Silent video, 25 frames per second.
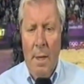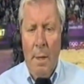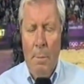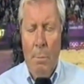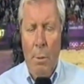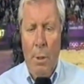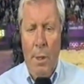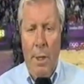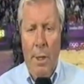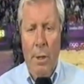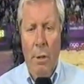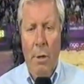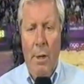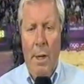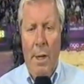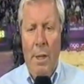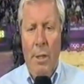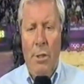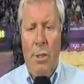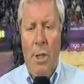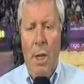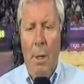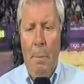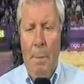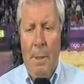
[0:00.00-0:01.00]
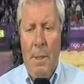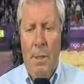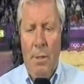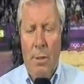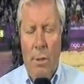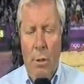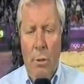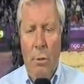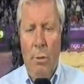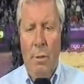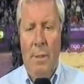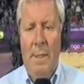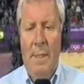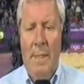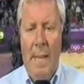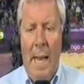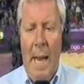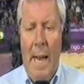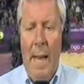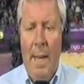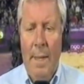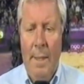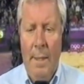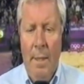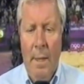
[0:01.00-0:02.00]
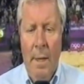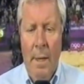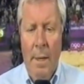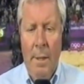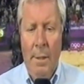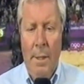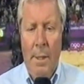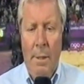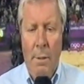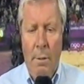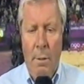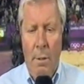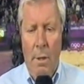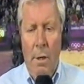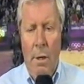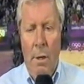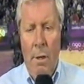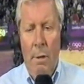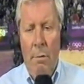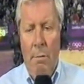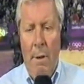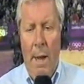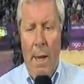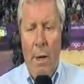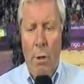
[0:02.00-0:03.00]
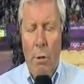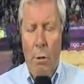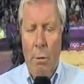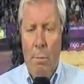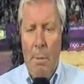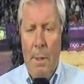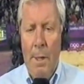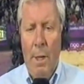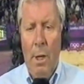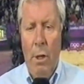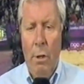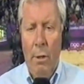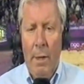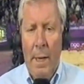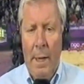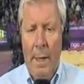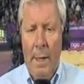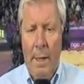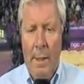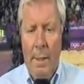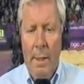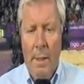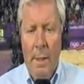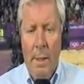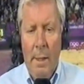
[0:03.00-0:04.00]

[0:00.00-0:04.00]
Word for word: but you know she'll be so sad but uh, her record, when you look at it,